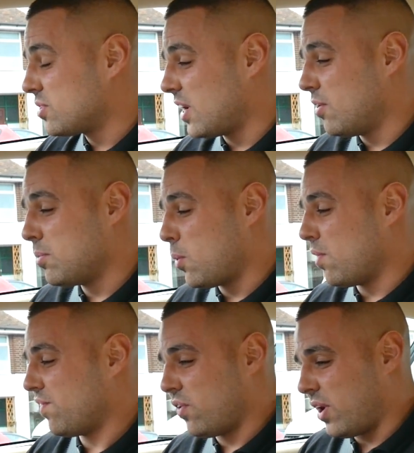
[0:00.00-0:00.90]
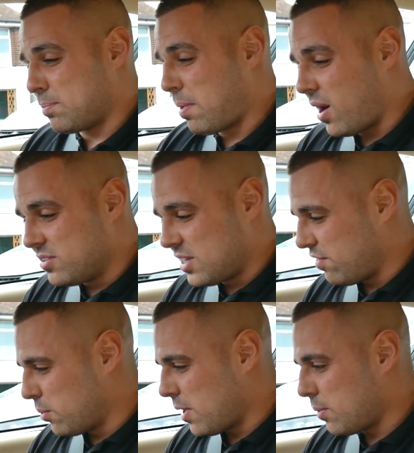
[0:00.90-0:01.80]
steering wheel with like buttons
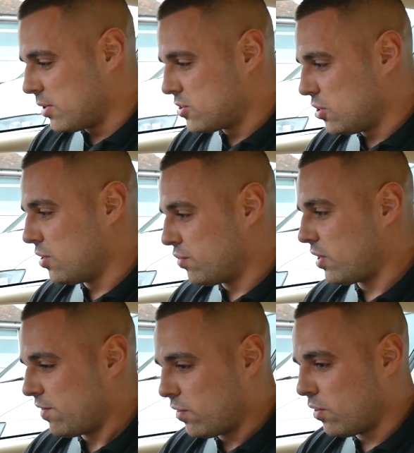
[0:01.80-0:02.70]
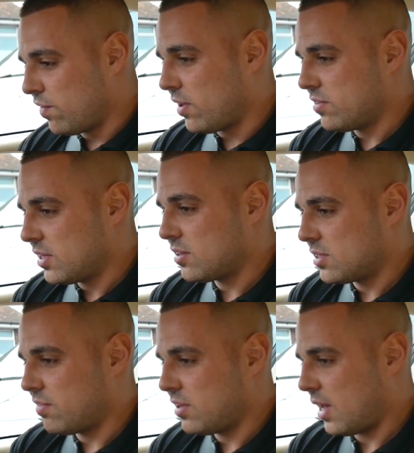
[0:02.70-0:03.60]
everywhere, 1, 2, 3, 4, 5, 6,
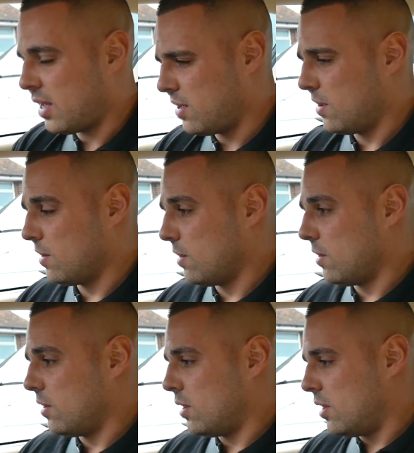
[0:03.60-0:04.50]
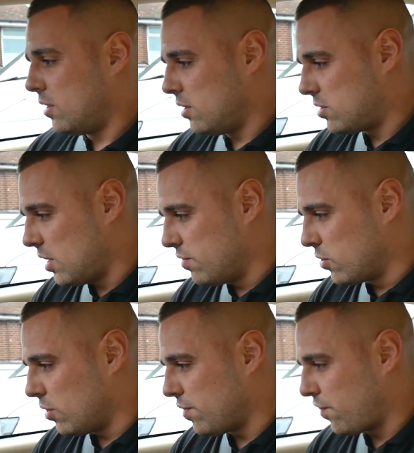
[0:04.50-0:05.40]
7, 8. It's even
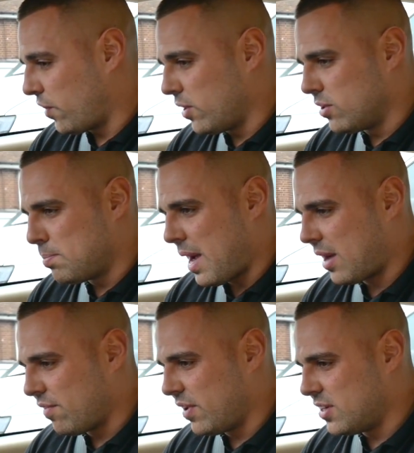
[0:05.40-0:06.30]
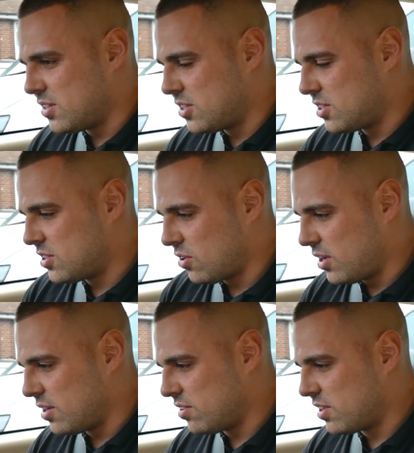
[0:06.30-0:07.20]
got 3 on the back of each
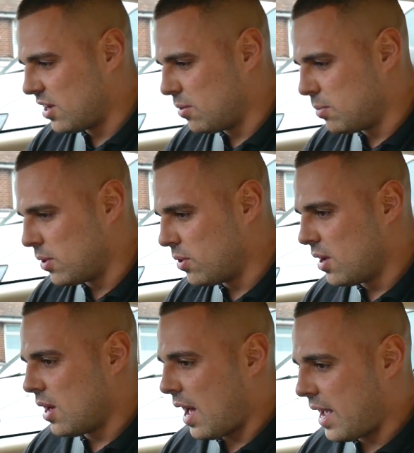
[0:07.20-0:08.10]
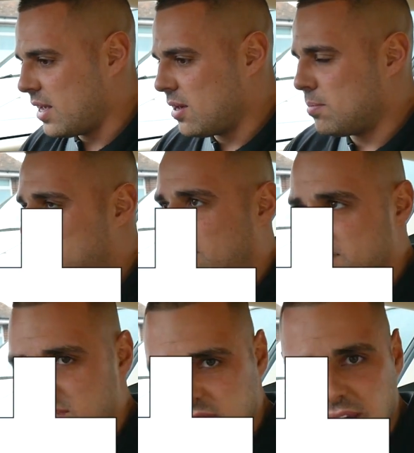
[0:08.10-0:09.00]
side of the steering wheel. 8 plus
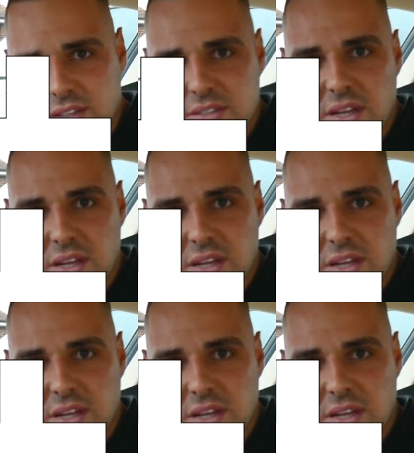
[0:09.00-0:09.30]
6,